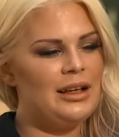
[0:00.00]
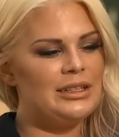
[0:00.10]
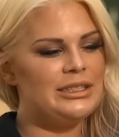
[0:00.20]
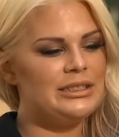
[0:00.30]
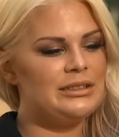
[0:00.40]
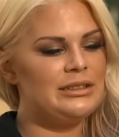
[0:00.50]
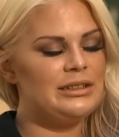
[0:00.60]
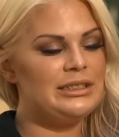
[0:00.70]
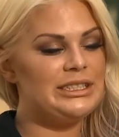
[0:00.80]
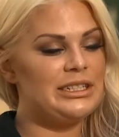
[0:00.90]
it's
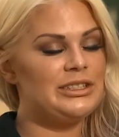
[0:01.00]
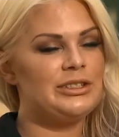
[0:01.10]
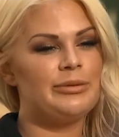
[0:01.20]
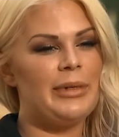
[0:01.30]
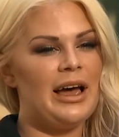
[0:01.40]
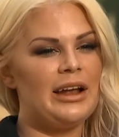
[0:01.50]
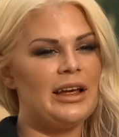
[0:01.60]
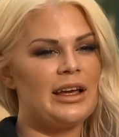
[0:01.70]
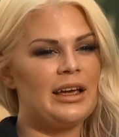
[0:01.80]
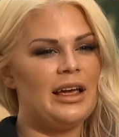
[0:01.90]
such a
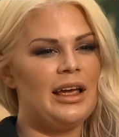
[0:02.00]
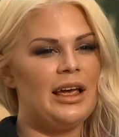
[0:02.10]
traumatic